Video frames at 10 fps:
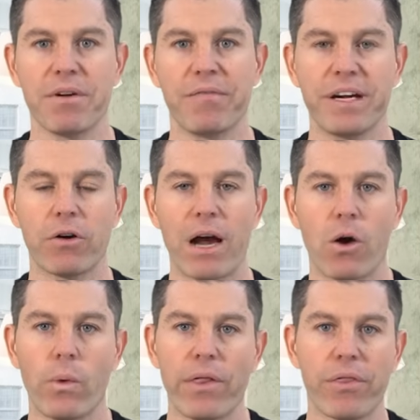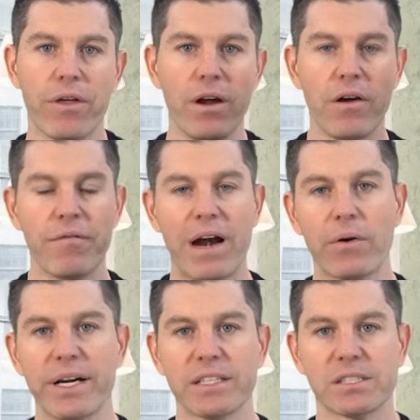to figure out with
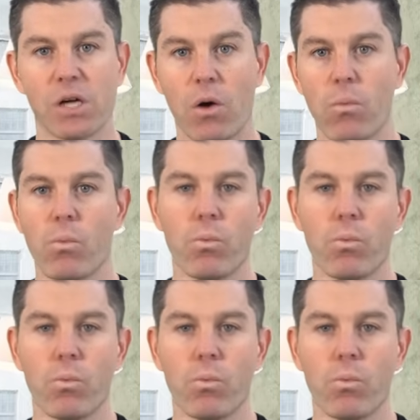various uh,